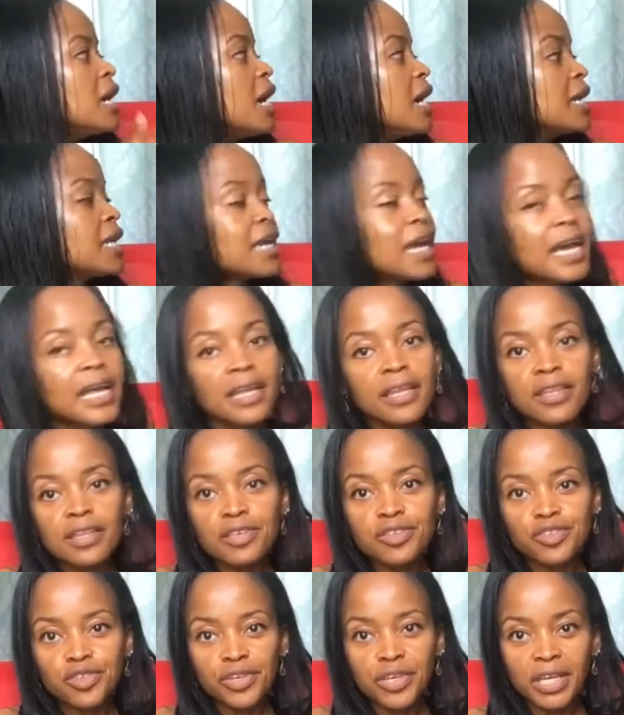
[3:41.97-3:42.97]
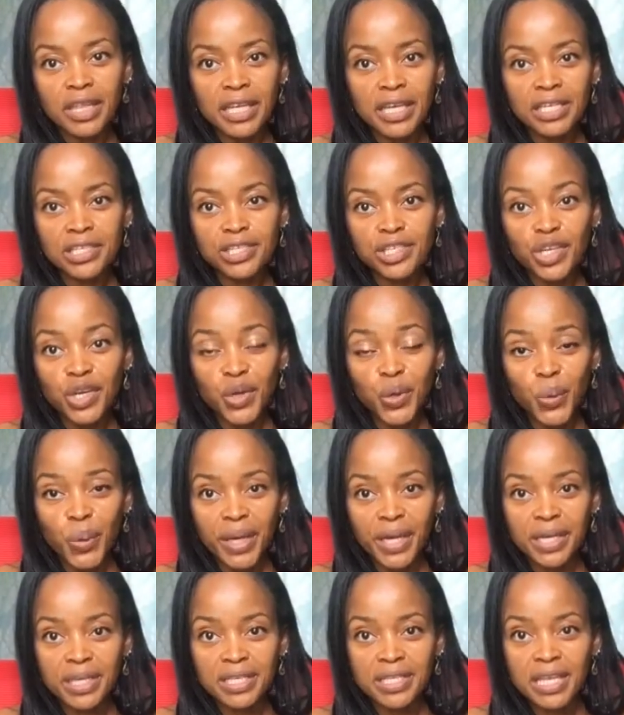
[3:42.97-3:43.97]
And getting the circulation
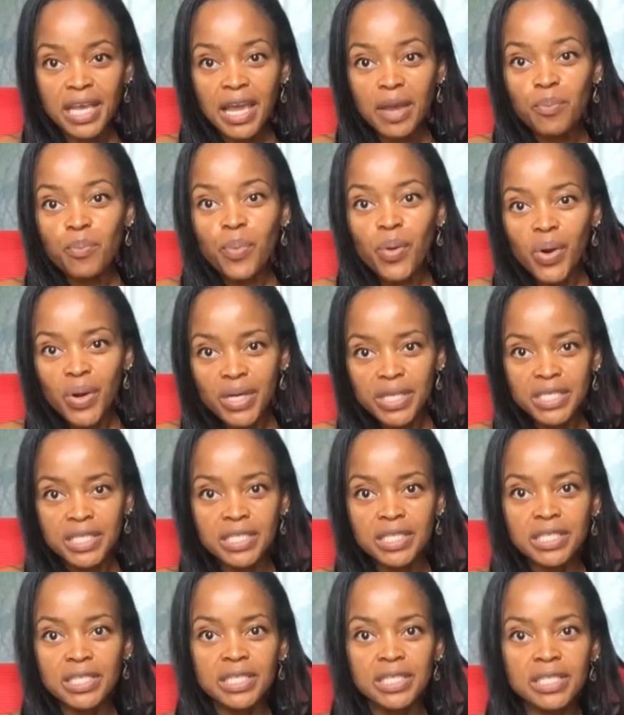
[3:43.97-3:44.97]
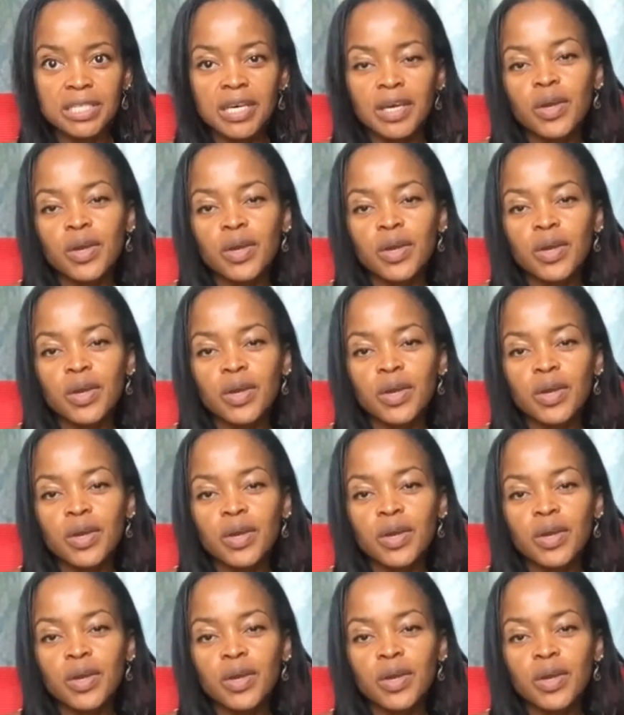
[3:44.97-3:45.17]
going is important